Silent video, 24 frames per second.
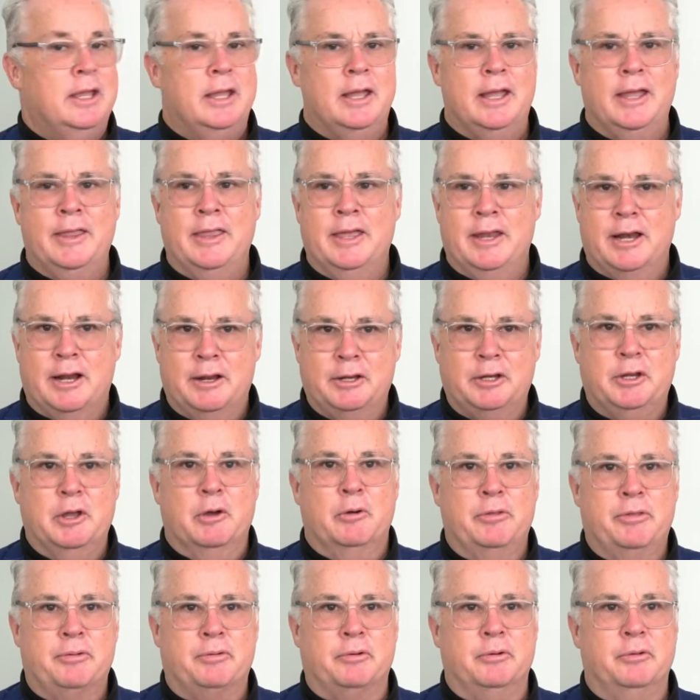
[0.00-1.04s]
And then I'd
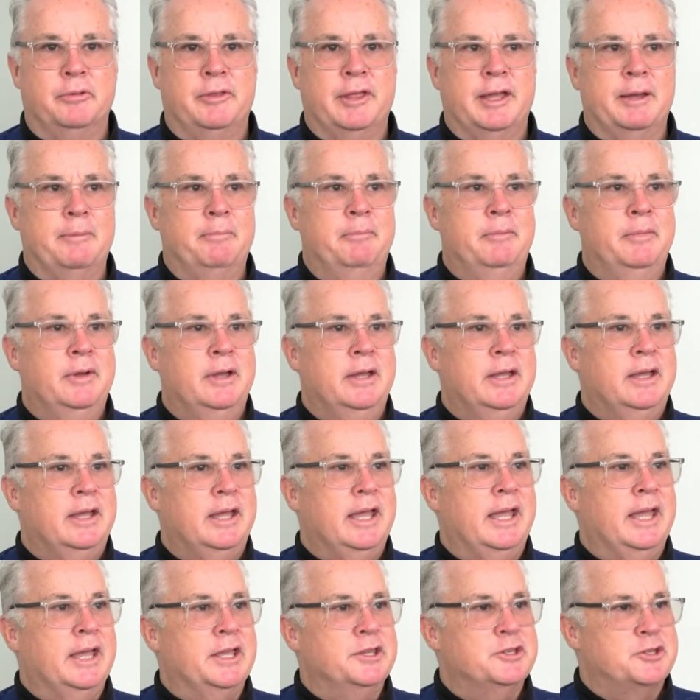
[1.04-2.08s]
go through them
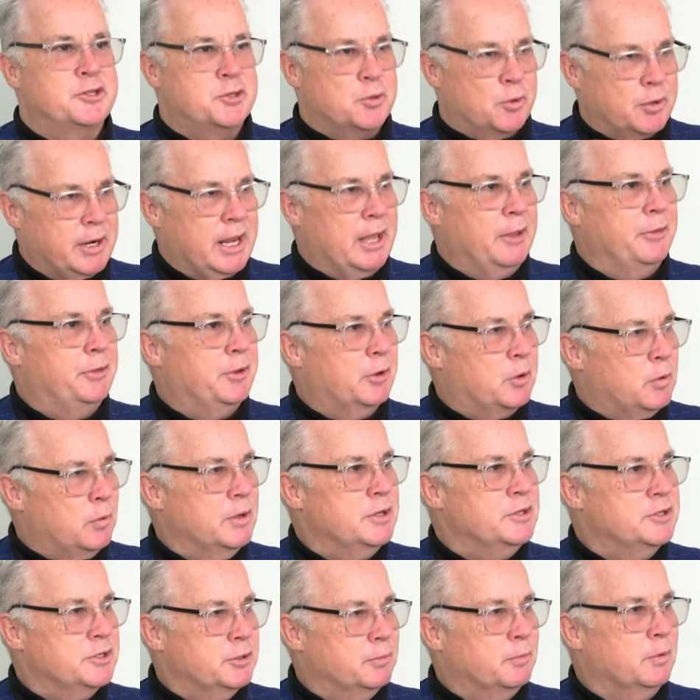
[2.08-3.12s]
and sort out the
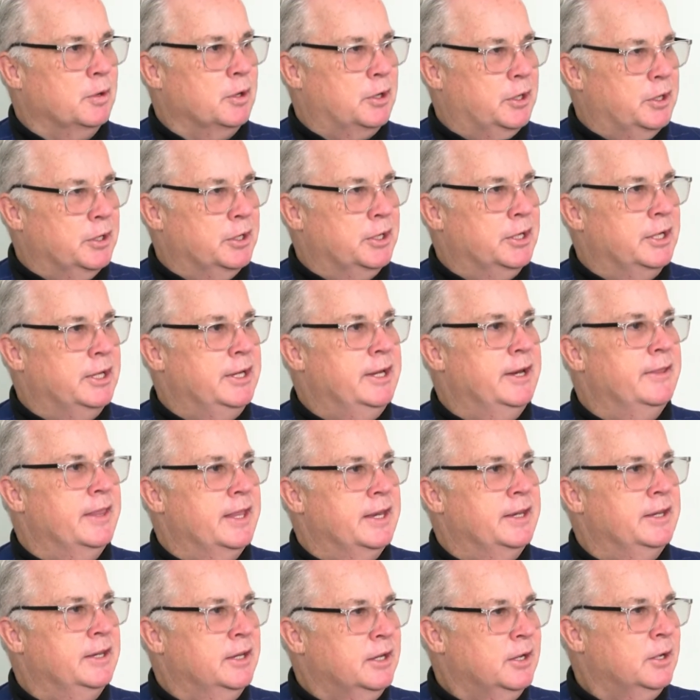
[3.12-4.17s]
coins that were good and
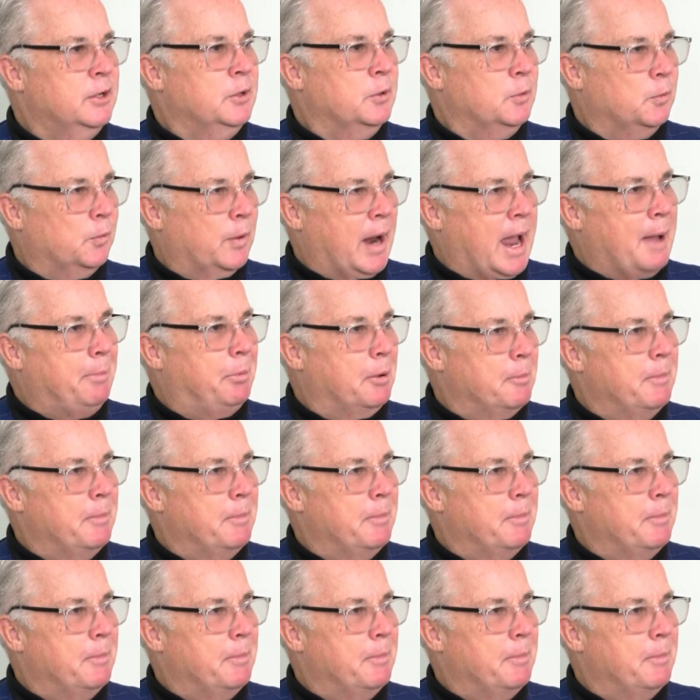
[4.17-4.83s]
then wrap them